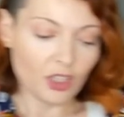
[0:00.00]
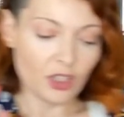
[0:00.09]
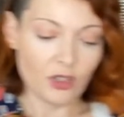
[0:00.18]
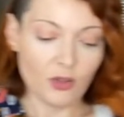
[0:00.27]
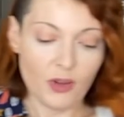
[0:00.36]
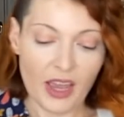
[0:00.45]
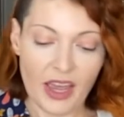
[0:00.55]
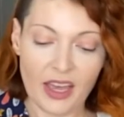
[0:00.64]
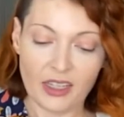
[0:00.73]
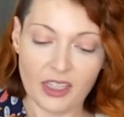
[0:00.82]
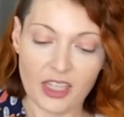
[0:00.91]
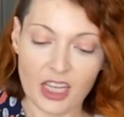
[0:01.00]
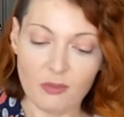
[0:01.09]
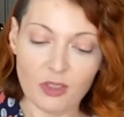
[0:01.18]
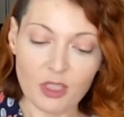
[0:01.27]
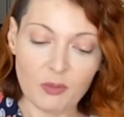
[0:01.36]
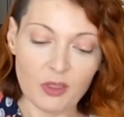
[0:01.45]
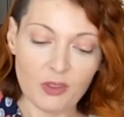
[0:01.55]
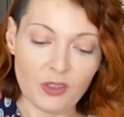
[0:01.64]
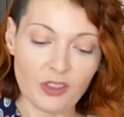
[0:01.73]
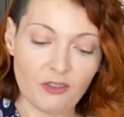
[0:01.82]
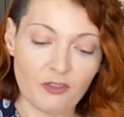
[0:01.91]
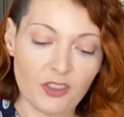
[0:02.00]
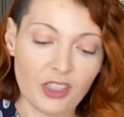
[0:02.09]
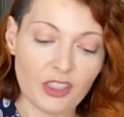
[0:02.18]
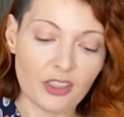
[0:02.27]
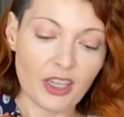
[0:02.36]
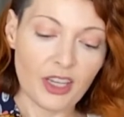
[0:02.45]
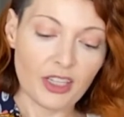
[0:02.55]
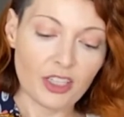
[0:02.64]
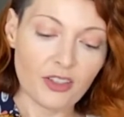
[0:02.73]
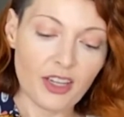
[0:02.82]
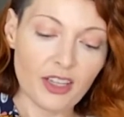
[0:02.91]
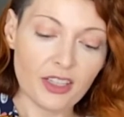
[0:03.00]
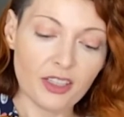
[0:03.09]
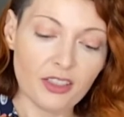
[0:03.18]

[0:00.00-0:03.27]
to add a tablespoon of vanilla extract.